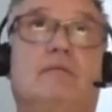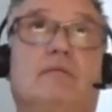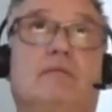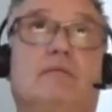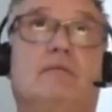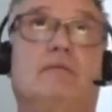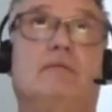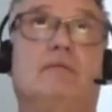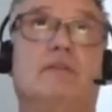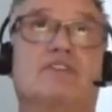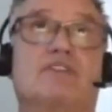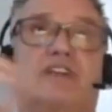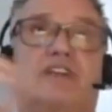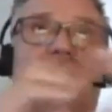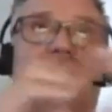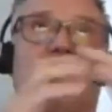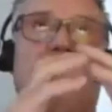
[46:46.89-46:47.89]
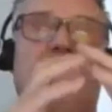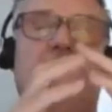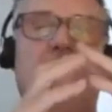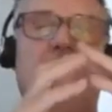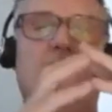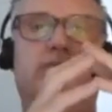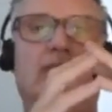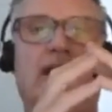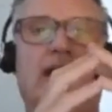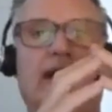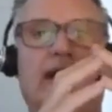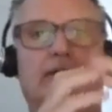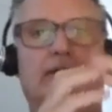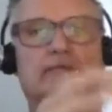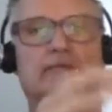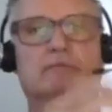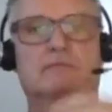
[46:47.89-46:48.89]
the ceiling in the plant,
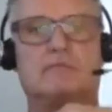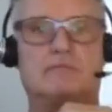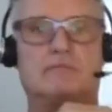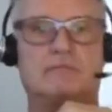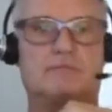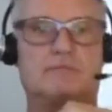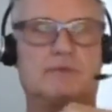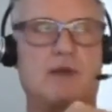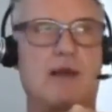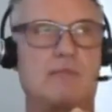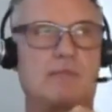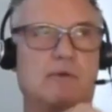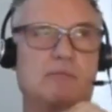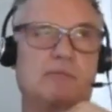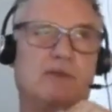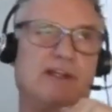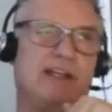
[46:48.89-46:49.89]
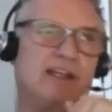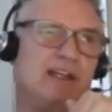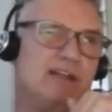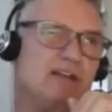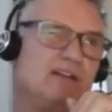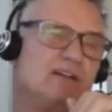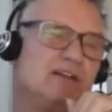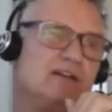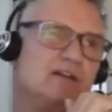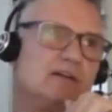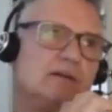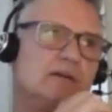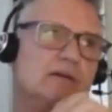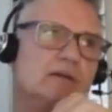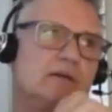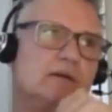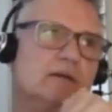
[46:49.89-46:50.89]
probably
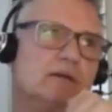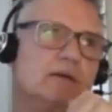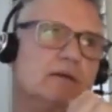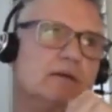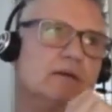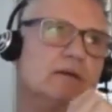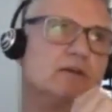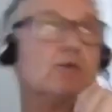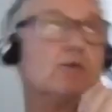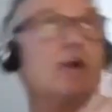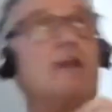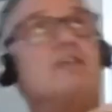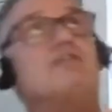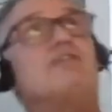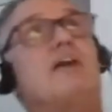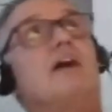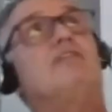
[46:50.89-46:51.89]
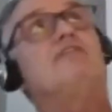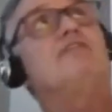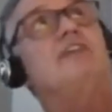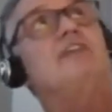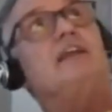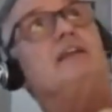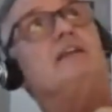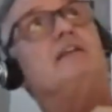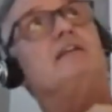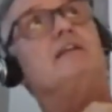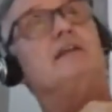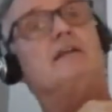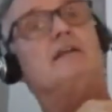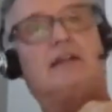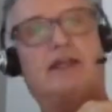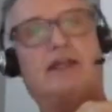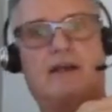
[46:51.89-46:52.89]
twenty-five feet in the
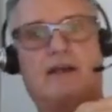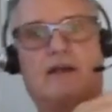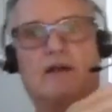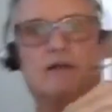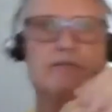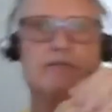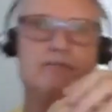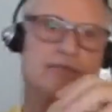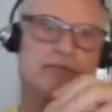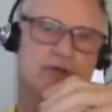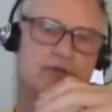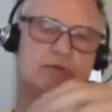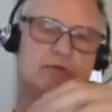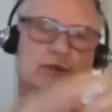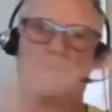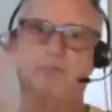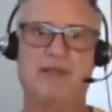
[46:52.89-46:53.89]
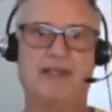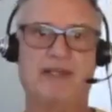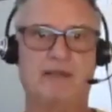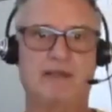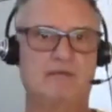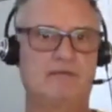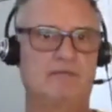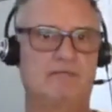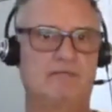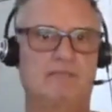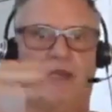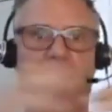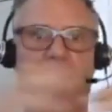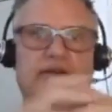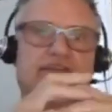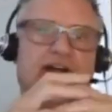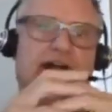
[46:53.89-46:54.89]
air. This was a big
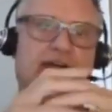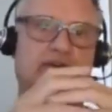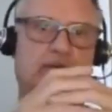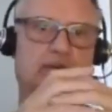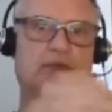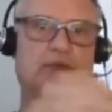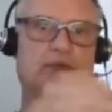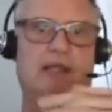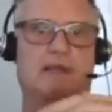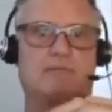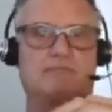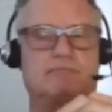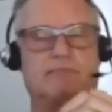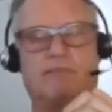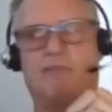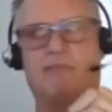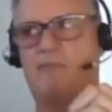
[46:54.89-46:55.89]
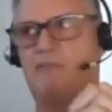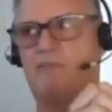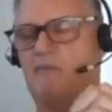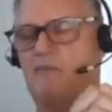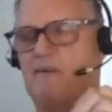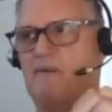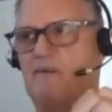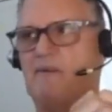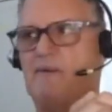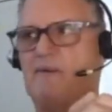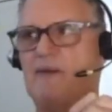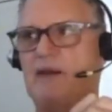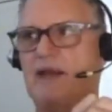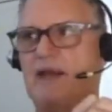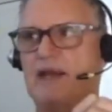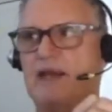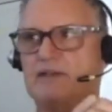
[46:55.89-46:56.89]
manufacturing plant.
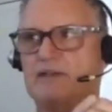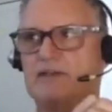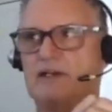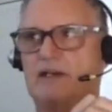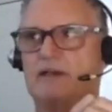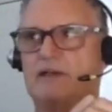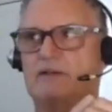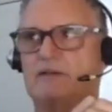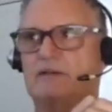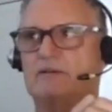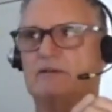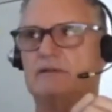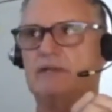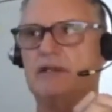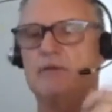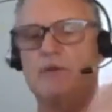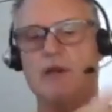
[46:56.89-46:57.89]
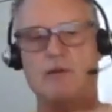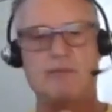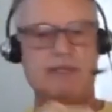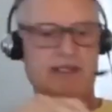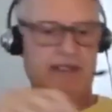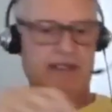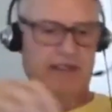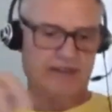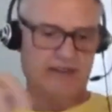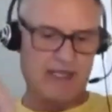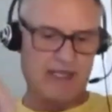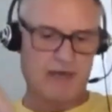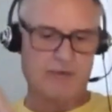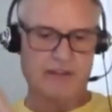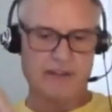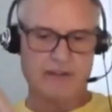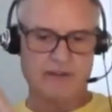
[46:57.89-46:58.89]
And uh, he wanted me to get down
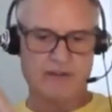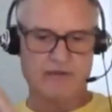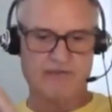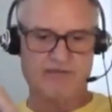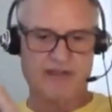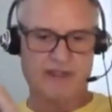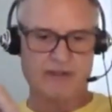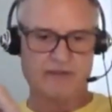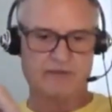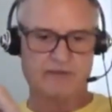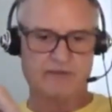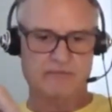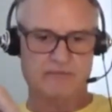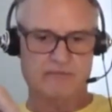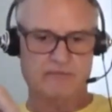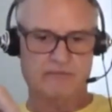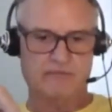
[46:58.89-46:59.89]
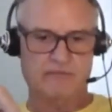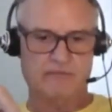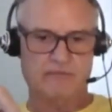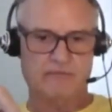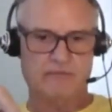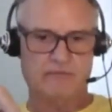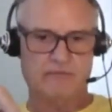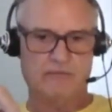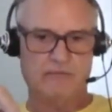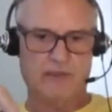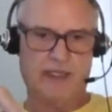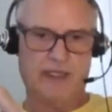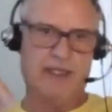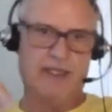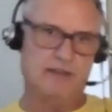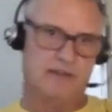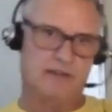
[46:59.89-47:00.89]
into the vent
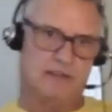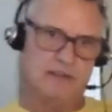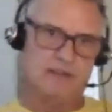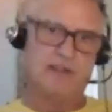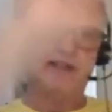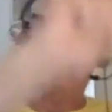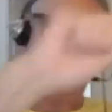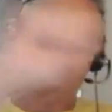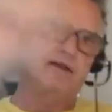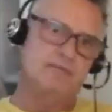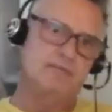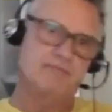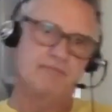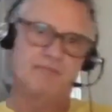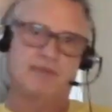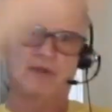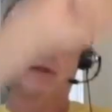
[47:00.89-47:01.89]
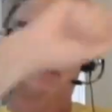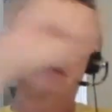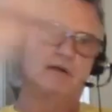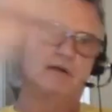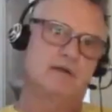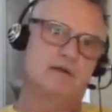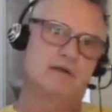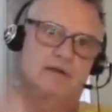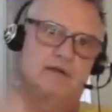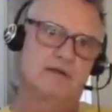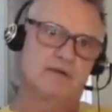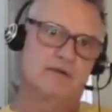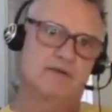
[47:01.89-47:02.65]
and clean the